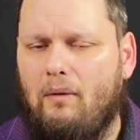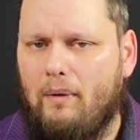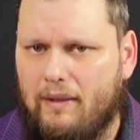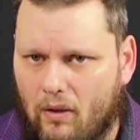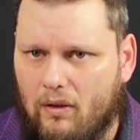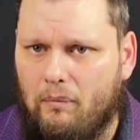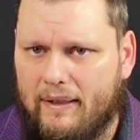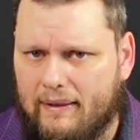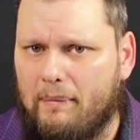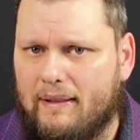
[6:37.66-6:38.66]

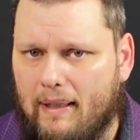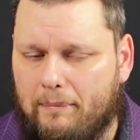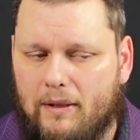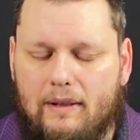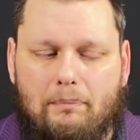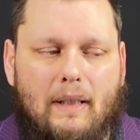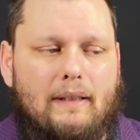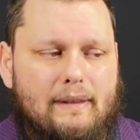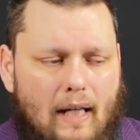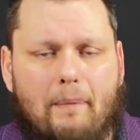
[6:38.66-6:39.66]
With some exceptions, but
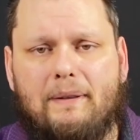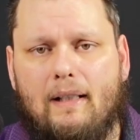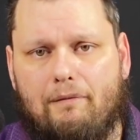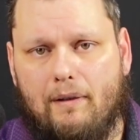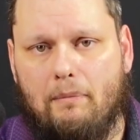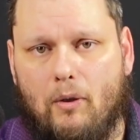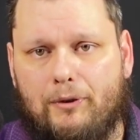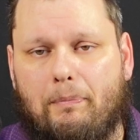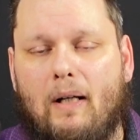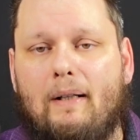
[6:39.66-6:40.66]
it stops there for the
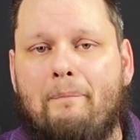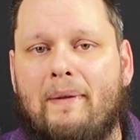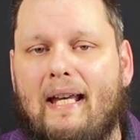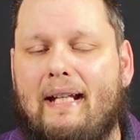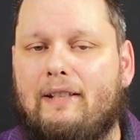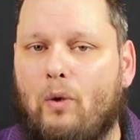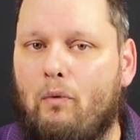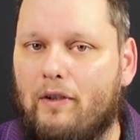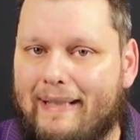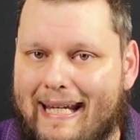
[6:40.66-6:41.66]
most part and is
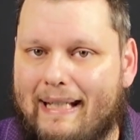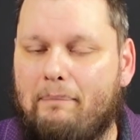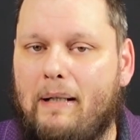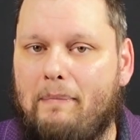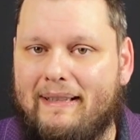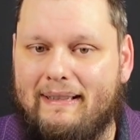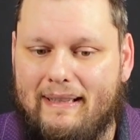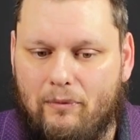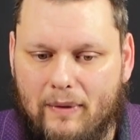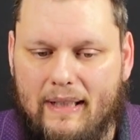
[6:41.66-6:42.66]
overtaken by
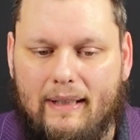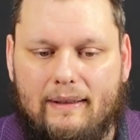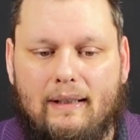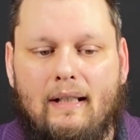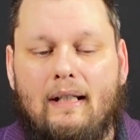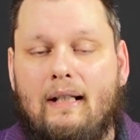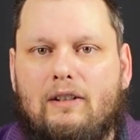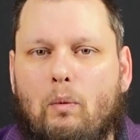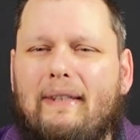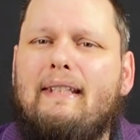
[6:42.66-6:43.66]
Byzantine readings.
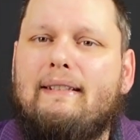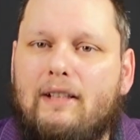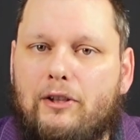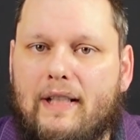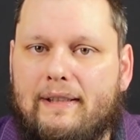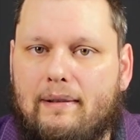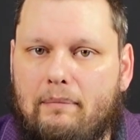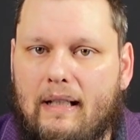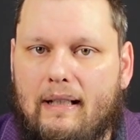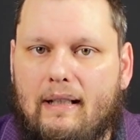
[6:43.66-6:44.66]
So what this suggests to
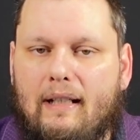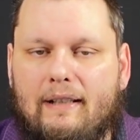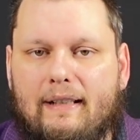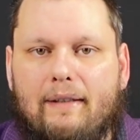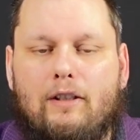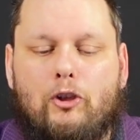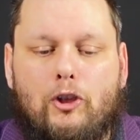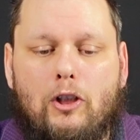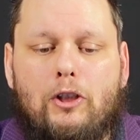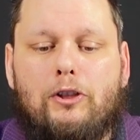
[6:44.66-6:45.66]
me is that the
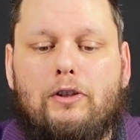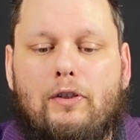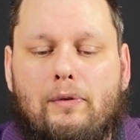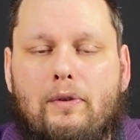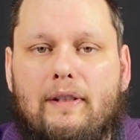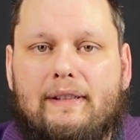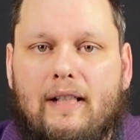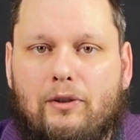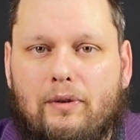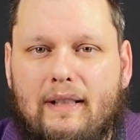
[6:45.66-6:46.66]
church through the
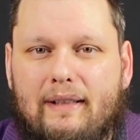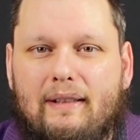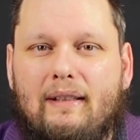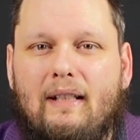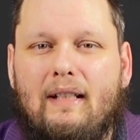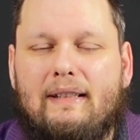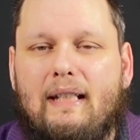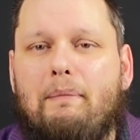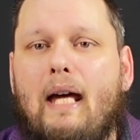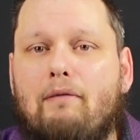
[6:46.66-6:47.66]
centuries
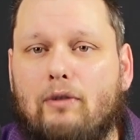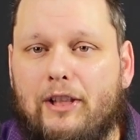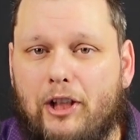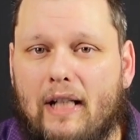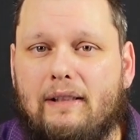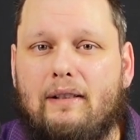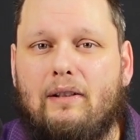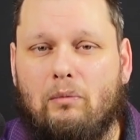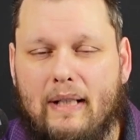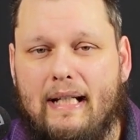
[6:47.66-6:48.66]
seem to have
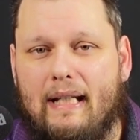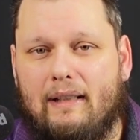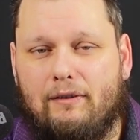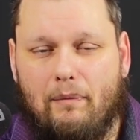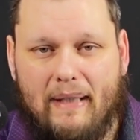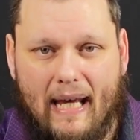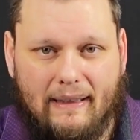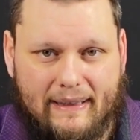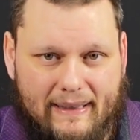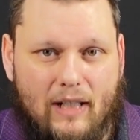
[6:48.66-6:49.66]
rejected the readings from the
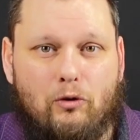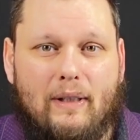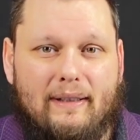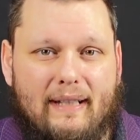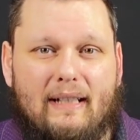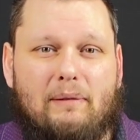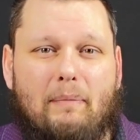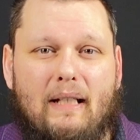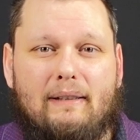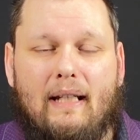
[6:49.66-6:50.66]
Alexandrian
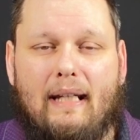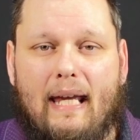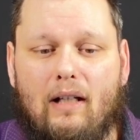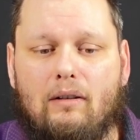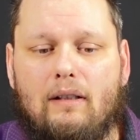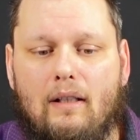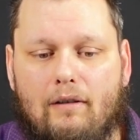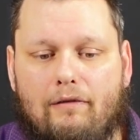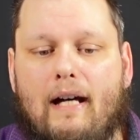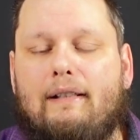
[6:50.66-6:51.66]
text base and held
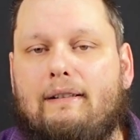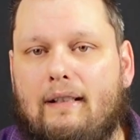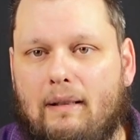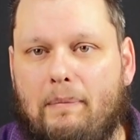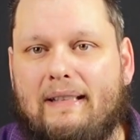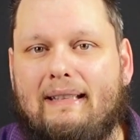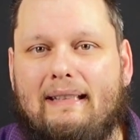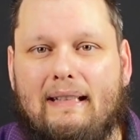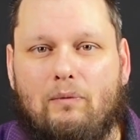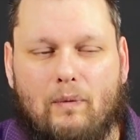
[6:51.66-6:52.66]
fast to the
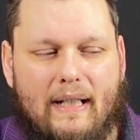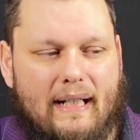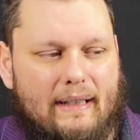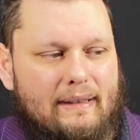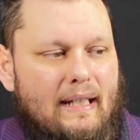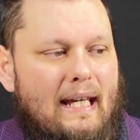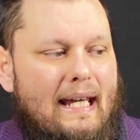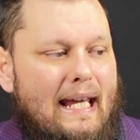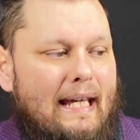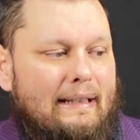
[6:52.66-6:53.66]
Byzantine readings.
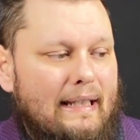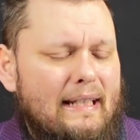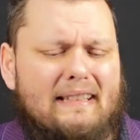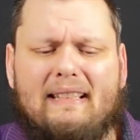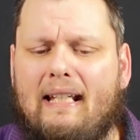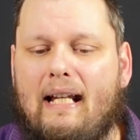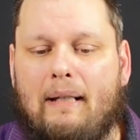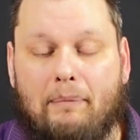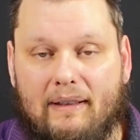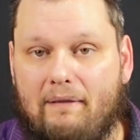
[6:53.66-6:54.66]
And like I said,
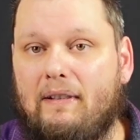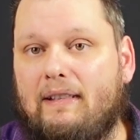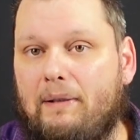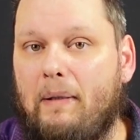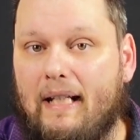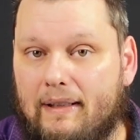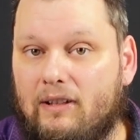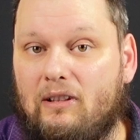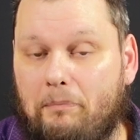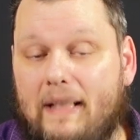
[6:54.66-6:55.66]
I believe this is
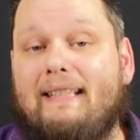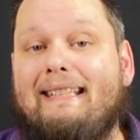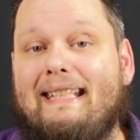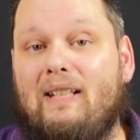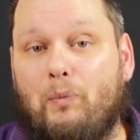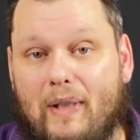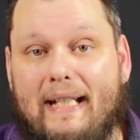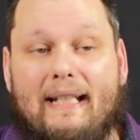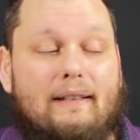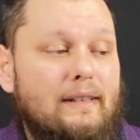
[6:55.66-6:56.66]
because those Byzantine
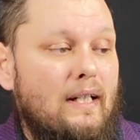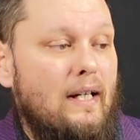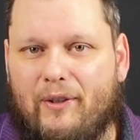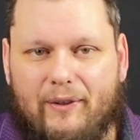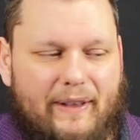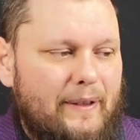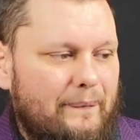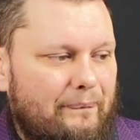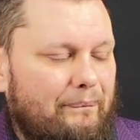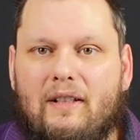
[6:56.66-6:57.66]
readings are earlier.